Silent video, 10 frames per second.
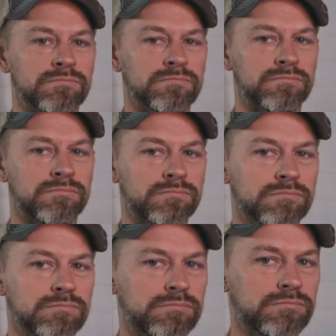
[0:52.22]

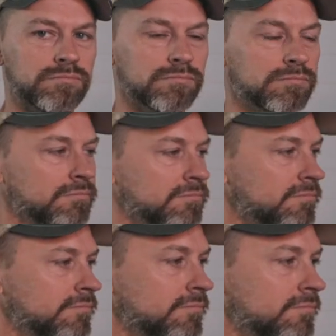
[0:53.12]

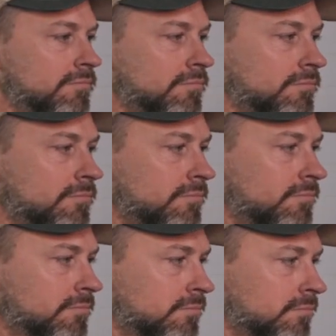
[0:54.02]

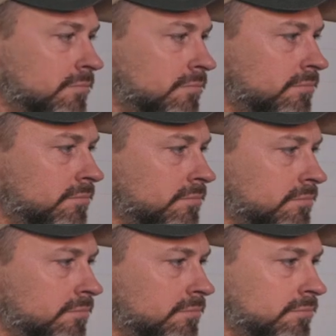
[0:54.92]

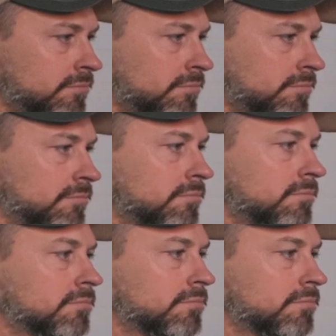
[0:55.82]
(not speaking)